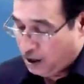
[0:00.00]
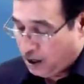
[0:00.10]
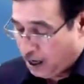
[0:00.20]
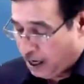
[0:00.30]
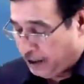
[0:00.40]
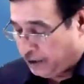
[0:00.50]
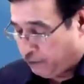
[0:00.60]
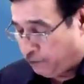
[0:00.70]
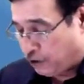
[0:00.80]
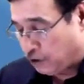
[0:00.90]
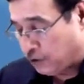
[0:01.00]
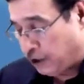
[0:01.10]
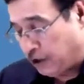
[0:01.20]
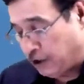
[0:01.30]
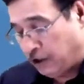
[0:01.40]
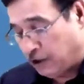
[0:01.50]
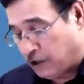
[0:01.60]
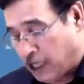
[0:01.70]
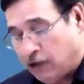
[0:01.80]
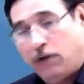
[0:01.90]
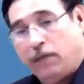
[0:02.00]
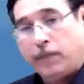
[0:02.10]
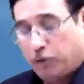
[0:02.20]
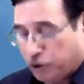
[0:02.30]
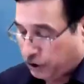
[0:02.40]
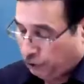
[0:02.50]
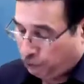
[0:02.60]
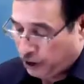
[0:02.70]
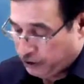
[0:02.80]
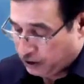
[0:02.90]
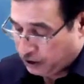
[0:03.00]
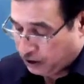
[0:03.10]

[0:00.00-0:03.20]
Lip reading: Item which is written in the trial will be posted once.